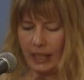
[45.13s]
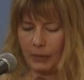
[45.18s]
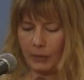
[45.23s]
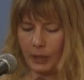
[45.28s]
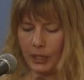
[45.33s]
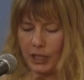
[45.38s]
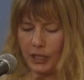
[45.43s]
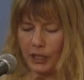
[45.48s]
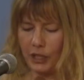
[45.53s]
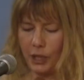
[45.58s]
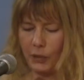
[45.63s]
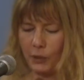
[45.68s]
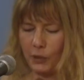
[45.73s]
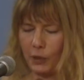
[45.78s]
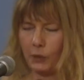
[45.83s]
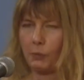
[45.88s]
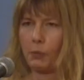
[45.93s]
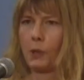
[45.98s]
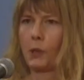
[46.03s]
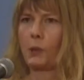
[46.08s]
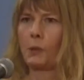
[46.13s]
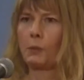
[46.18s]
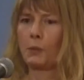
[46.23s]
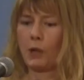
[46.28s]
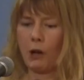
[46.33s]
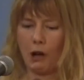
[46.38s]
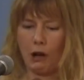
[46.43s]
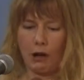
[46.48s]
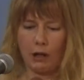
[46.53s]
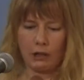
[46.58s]
going to start with a poem
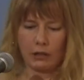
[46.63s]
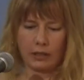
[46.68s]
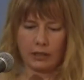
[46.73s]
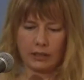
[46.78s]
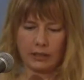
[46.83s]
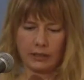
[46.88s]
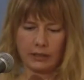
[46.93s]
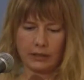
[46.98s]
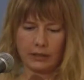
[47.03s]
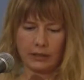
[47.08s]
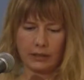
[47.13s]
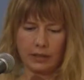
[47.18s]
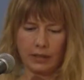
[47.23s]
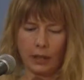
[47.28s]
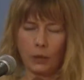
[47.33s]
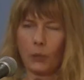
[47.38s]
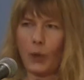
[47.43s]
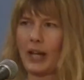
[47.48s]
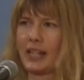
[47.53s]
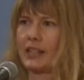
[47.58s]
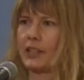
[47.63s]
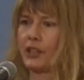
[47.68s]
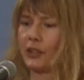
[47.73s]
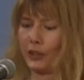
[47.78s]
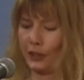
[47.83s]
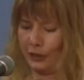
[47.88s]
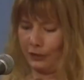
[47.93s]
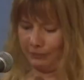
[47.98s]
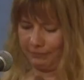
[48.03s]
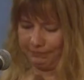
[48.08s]
called A
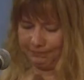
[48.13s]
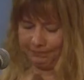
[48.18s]
Western.